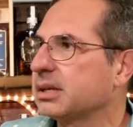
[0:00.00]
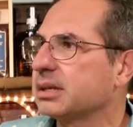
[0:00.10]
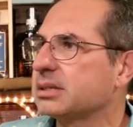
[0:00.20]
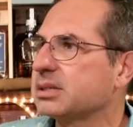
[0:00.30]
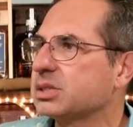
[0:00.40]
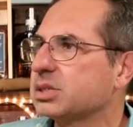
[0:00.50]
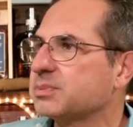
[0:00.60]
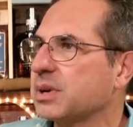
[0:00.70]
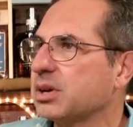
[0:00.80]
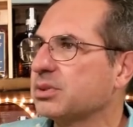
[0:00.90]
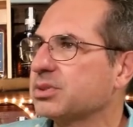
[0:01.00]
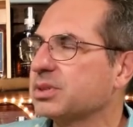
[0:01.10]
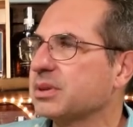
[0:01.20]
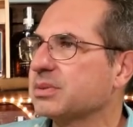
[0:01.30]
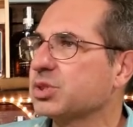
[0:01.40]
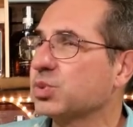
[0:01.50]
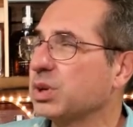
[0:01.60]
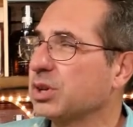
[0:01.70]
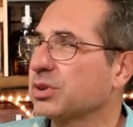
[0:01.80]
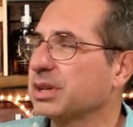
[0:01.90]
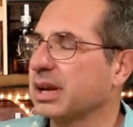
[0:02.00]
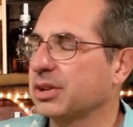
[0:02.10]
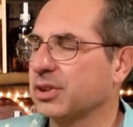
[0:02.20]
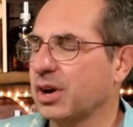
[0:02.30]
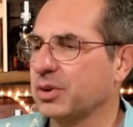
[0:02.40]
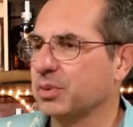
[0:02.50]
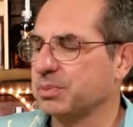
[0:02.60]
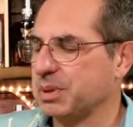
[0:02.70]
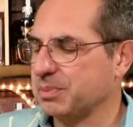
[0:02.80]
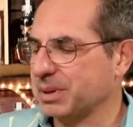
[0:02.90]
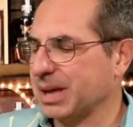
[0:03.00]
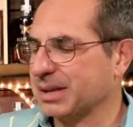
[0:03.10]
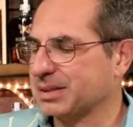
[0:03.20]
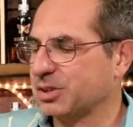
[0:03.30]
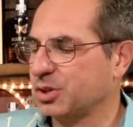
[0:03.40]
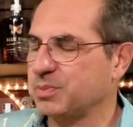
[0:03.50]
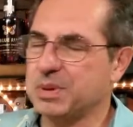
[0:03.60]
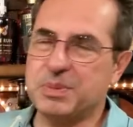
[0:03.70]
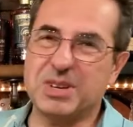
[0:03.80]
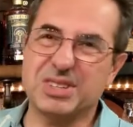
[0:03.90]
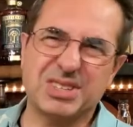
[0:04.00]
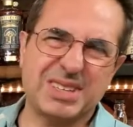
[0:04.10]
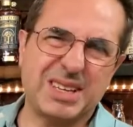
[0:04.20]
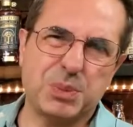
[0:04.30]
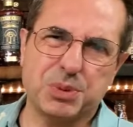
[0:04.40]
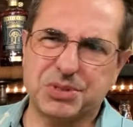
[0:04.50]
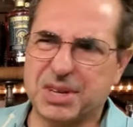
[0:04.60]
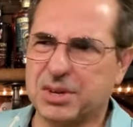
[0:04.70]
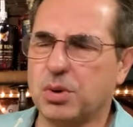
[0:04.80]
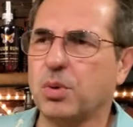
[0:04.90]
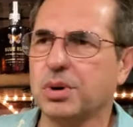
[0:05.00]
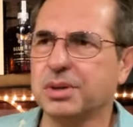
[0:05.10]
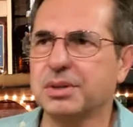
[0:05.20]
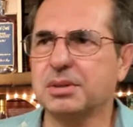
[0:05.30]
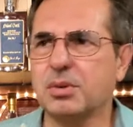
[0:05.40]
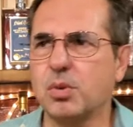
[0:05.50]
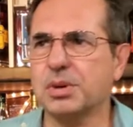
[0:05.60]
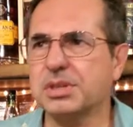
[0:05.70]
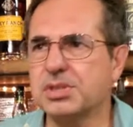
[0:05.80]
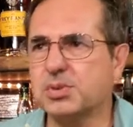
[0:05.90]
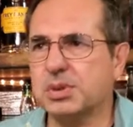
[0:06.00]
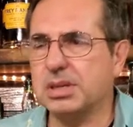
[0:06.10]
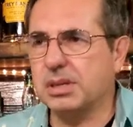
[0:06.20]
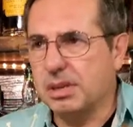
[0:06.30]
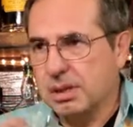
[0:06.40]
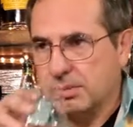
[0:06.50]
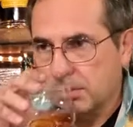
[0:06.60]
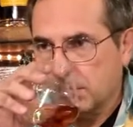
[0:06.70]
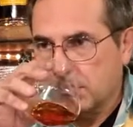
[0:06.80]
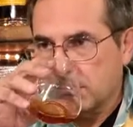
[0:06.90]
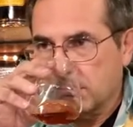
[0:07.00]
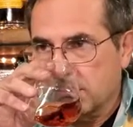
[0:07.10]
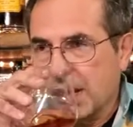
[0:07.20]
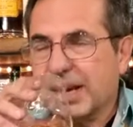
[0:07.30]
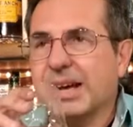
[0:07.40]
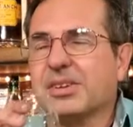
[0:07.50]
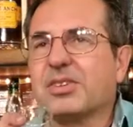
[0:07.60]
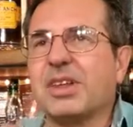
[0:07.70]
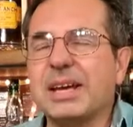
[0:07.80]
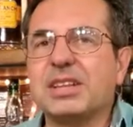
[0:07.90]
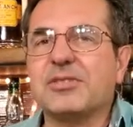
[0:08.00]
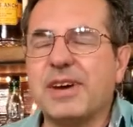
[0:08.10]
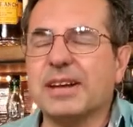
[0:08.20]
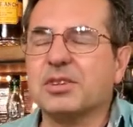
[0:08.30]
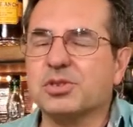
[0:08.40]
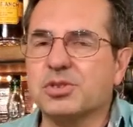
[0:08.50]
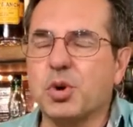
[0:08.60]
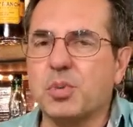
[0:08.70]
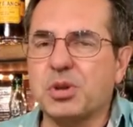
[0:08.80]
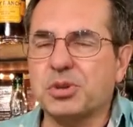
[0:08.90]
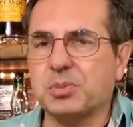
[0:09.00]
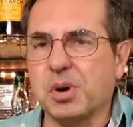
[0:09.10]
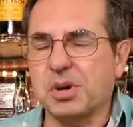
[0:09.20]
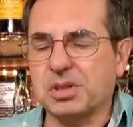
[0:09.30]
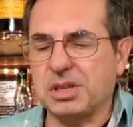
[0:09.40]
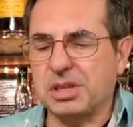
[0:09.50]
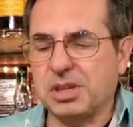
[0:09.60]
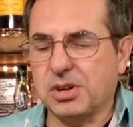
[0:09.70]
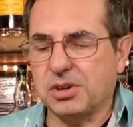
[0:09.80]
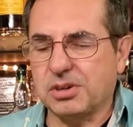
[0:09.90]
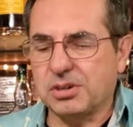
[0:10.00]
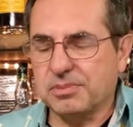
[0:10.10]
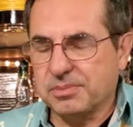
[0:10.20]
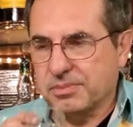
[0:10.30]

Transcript: it smells sweeter than I thought it would be, but that could be because it's 80% corn. Corn is sweet. I kind of like the fact there's no malted barley in here.